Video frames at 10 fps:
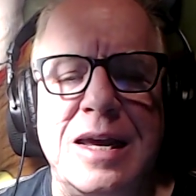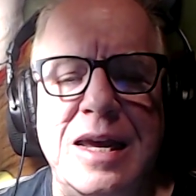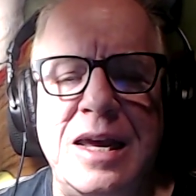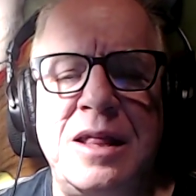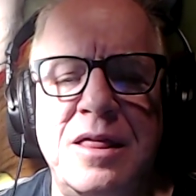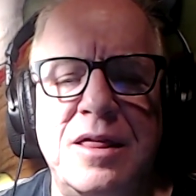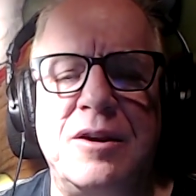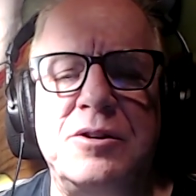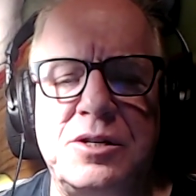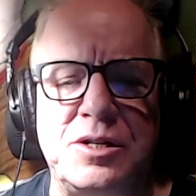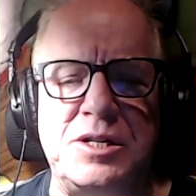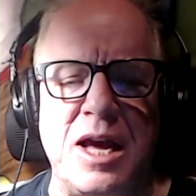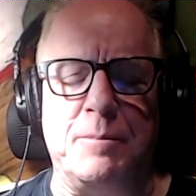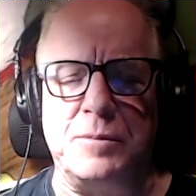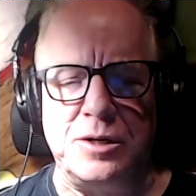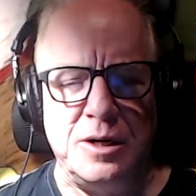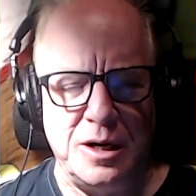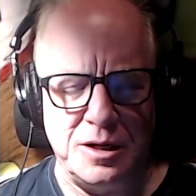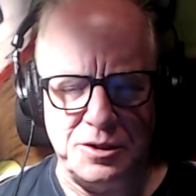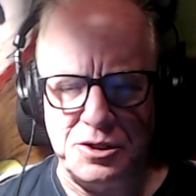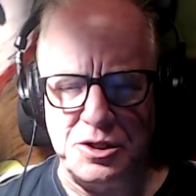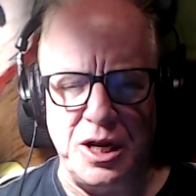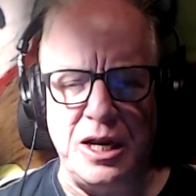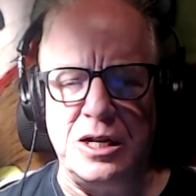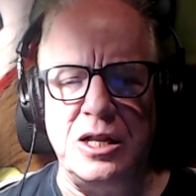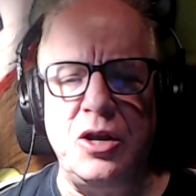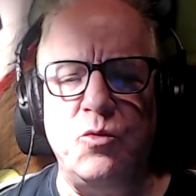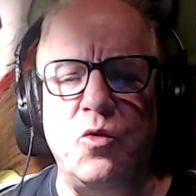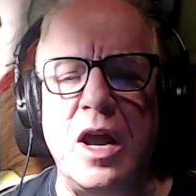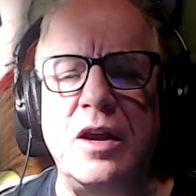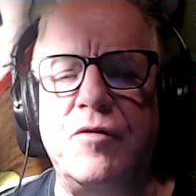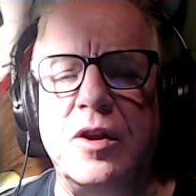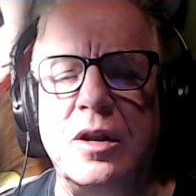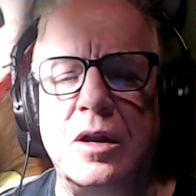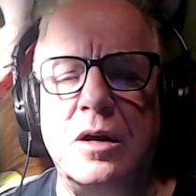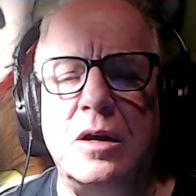in there stepped a stately raven,